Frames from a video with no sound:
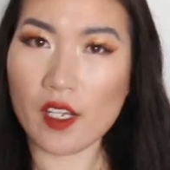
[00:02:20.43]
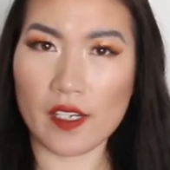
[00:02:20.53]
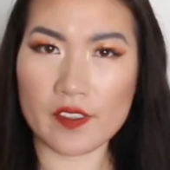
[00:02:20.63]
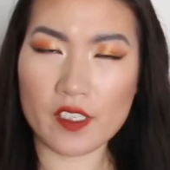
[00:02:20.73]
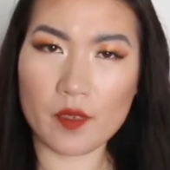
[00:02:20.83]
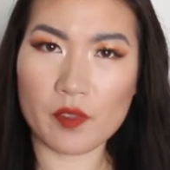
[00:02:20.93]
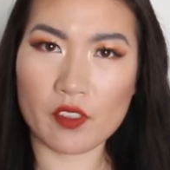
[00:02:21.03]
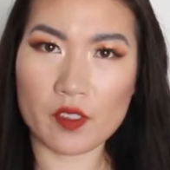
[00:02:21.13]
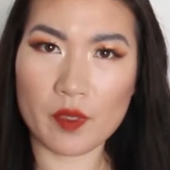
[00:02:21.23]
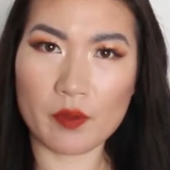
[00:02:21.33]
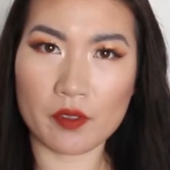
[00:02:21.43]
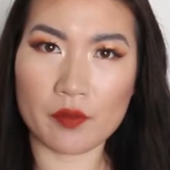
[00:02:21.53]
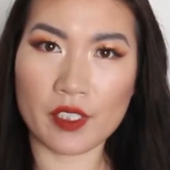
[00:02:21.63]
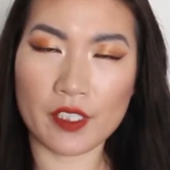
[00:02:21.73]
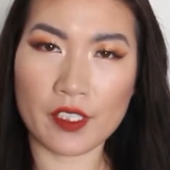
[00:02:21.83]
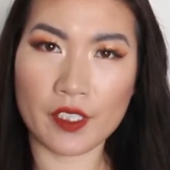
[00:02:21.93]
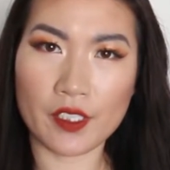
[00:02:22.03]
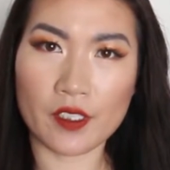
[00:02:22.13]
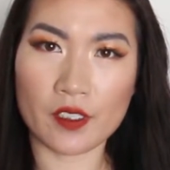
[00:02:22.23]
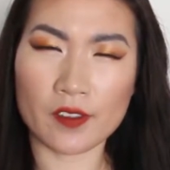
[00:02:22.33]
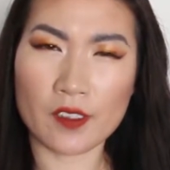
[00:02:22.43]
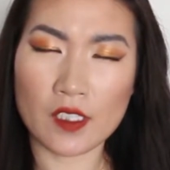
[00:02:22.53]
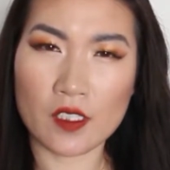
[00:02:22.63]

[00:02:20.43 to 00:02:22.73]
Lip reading: I think those people really care